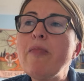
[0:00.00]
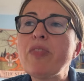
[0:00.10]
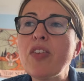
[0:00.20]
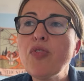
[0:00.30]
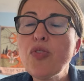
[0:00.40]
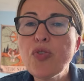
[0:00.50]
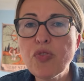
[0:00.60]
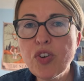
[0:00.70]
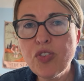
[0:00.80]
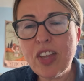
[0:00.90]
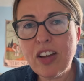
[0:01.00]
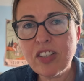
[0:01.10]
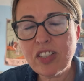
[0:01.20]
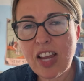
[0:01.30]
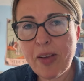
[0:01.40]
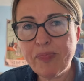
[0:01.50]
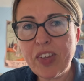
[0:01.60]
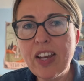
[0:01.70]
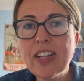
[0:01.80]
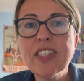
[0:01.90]
And through that
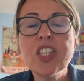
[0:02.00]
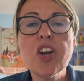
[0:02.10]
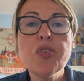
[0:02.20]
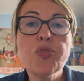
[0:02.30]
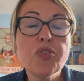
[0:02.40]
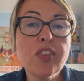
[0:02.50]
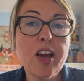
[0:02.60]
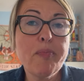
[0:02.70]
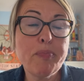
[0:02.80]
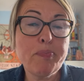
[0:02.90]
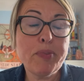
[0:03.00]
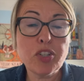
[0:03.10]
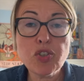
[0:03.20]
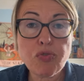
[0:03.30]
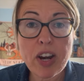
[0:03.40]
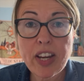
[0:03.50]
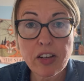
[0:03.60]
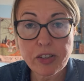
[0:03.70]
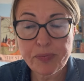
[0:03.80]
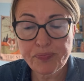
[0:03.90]
letting go, through that
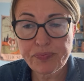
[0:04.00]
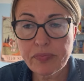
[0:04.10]
betrayal,